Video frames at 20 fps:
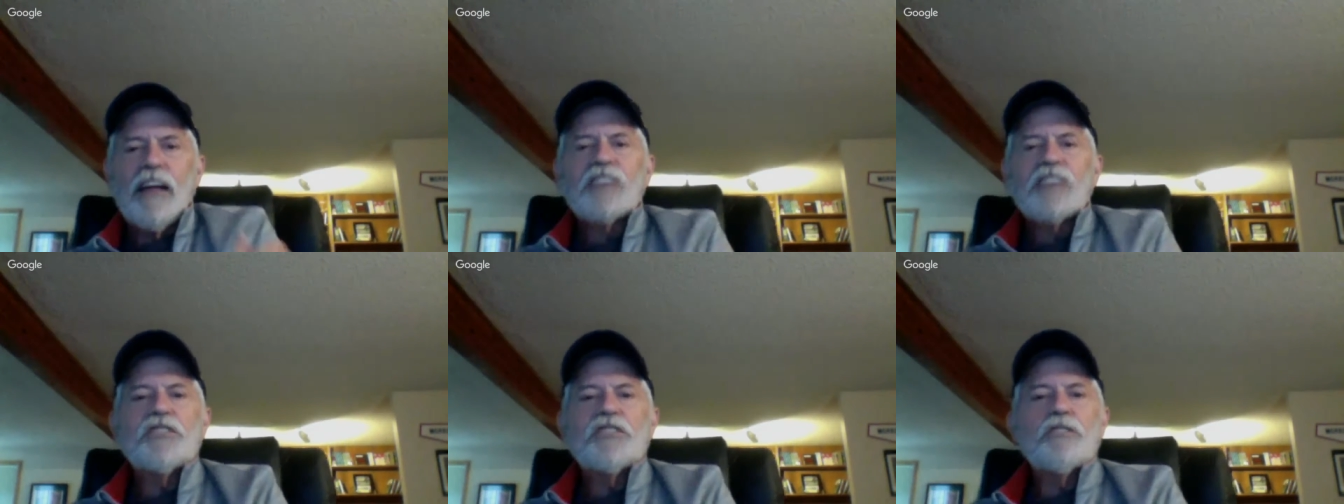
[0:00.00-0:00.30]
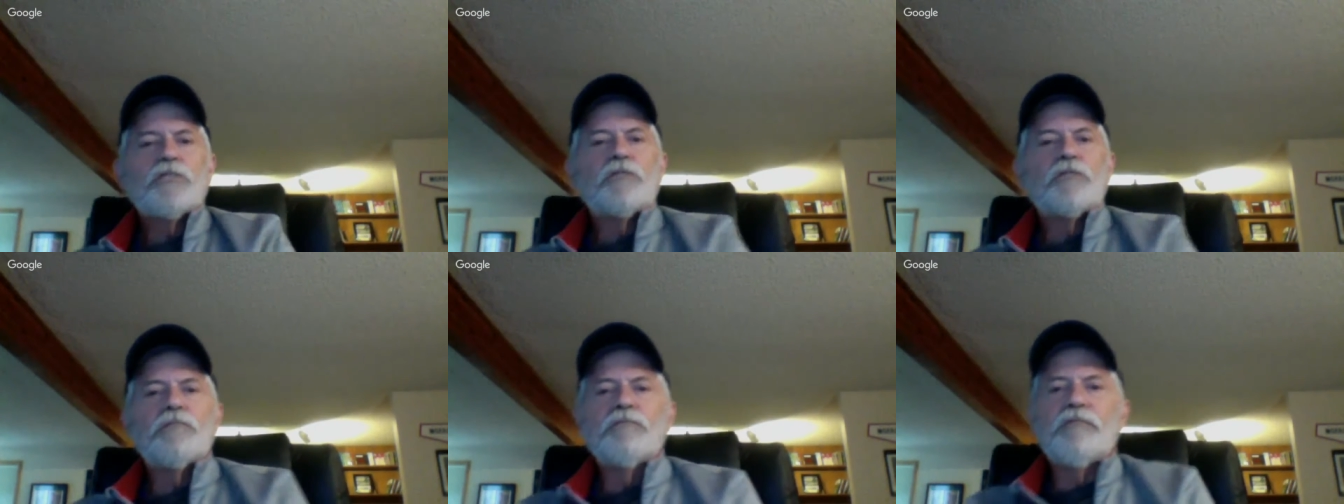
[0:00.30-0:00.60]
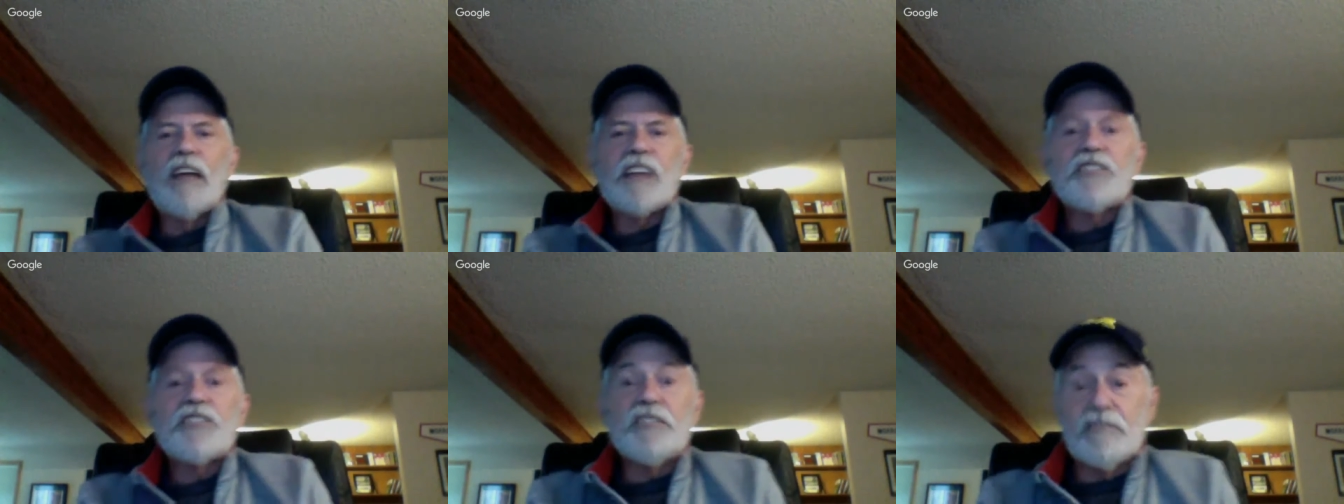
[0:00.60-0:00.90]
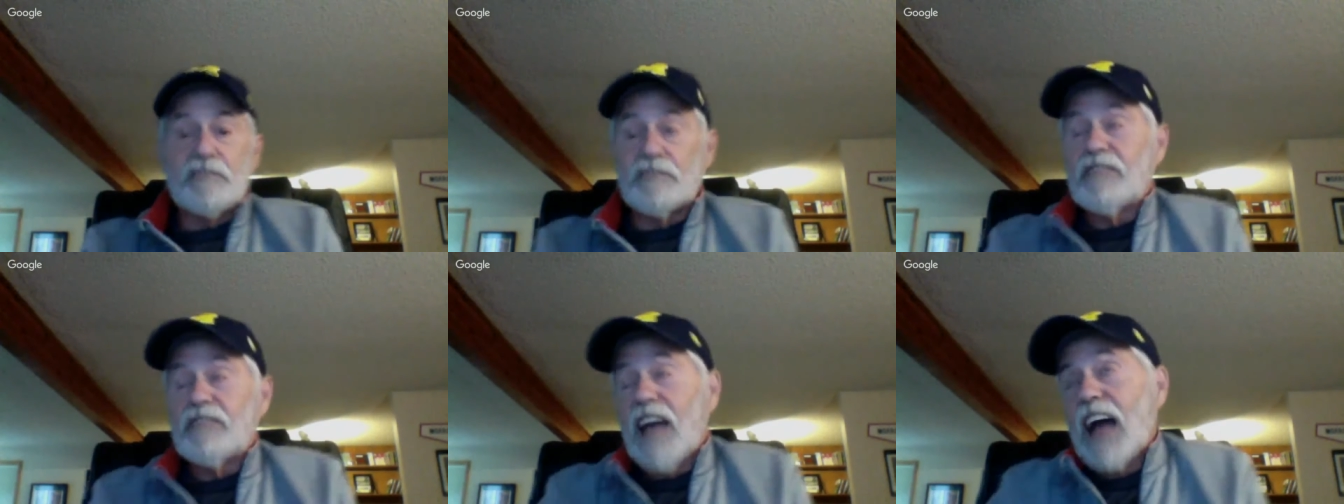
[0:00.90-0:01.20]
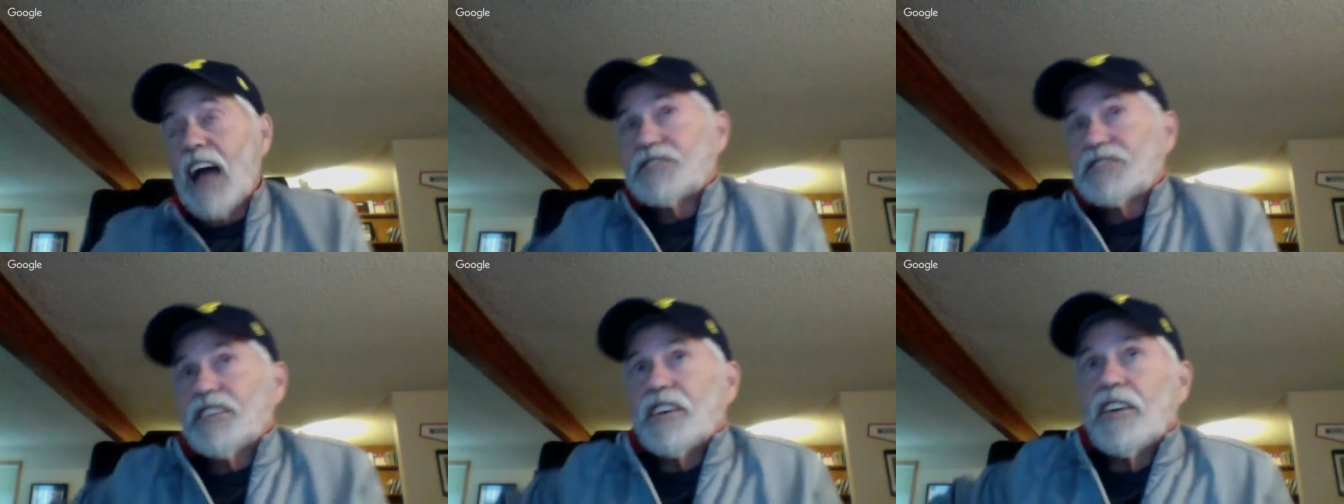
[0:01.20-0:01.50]
good. That's
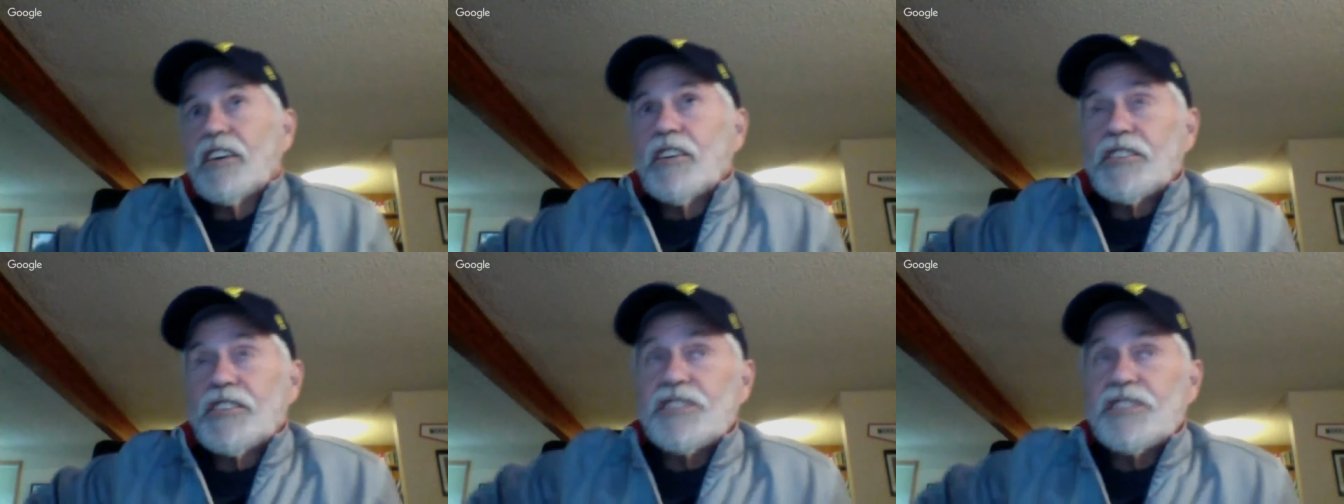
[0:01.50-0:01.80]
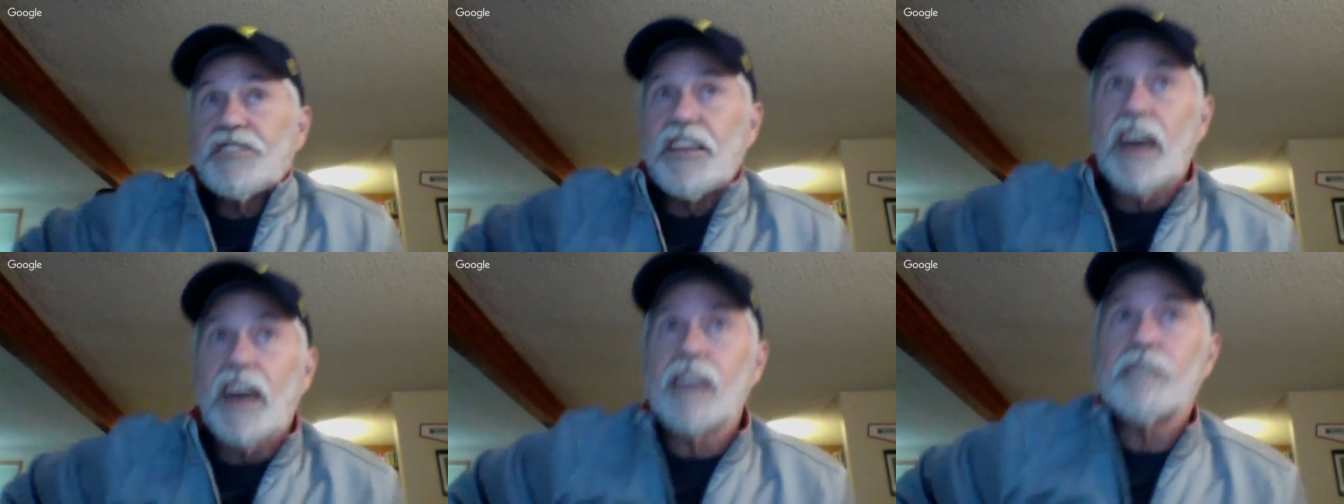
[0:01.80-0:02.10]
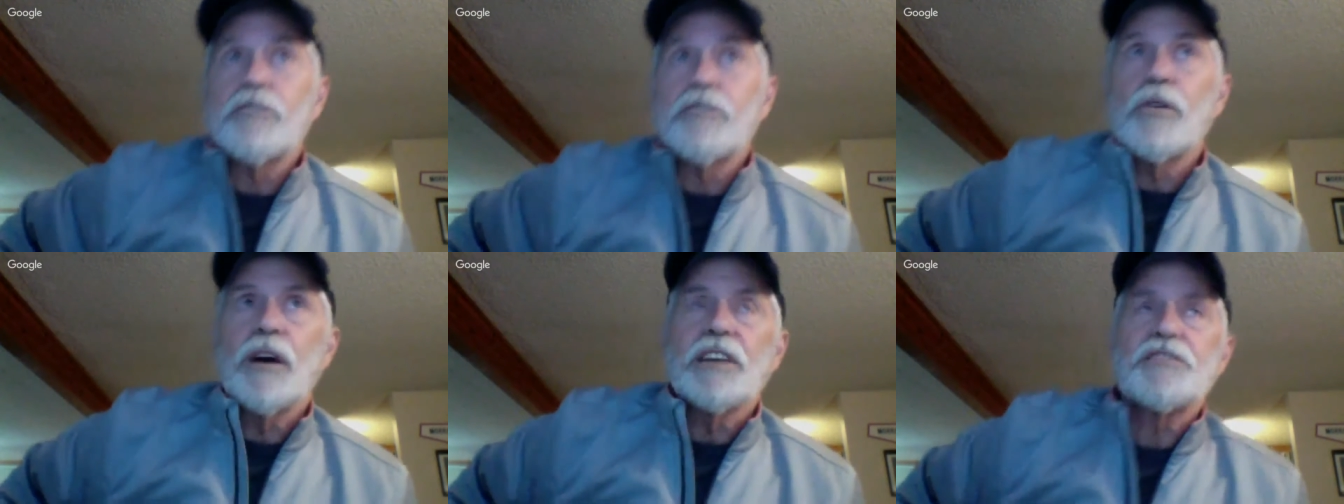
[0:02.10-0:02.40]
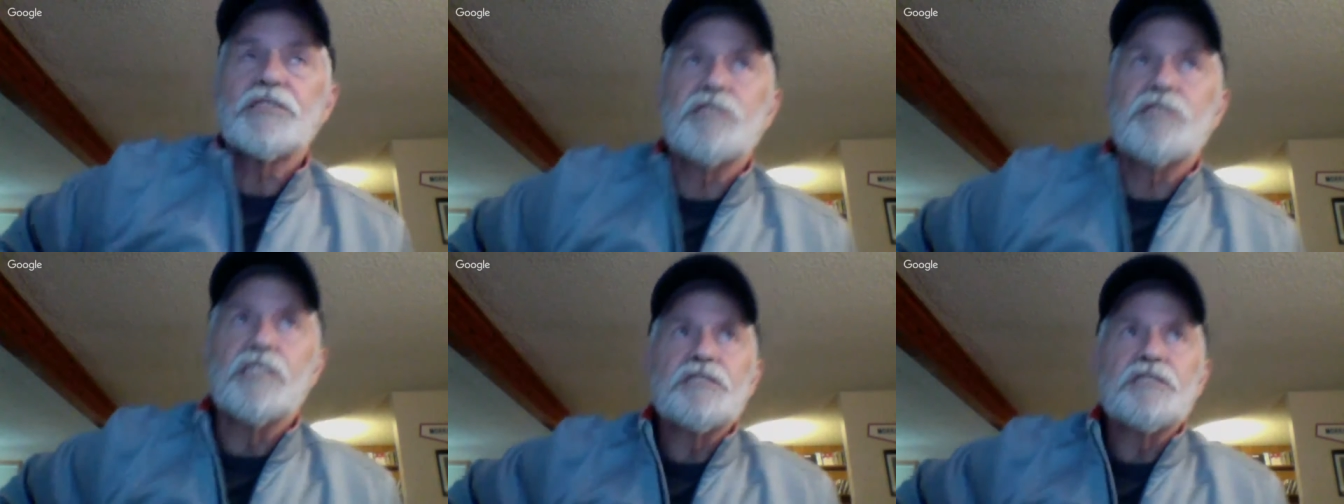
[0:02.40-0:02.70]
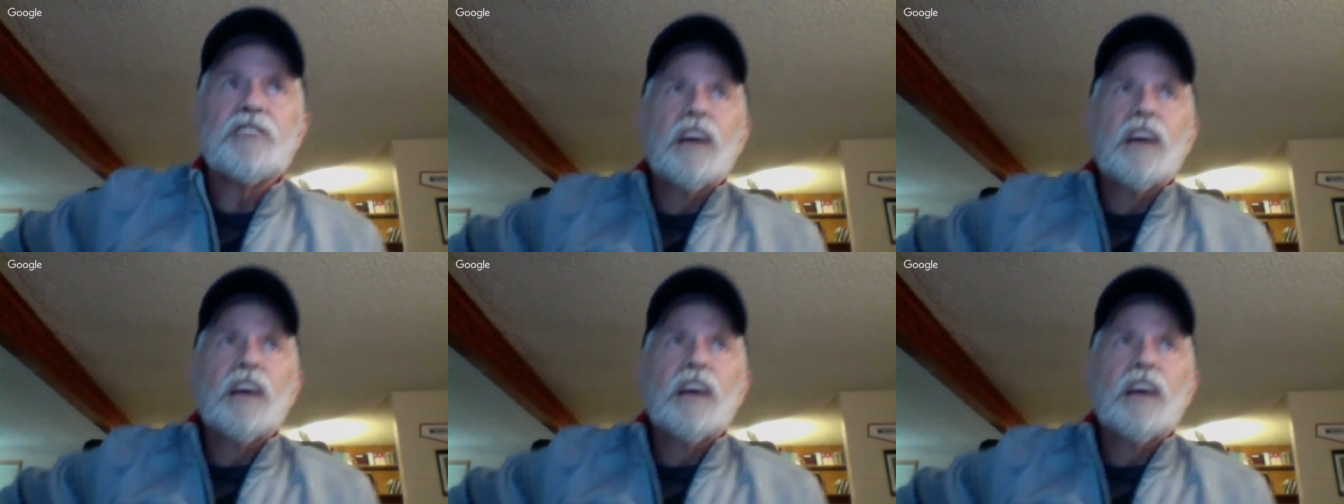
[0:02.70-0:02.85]
actually a good set of questions.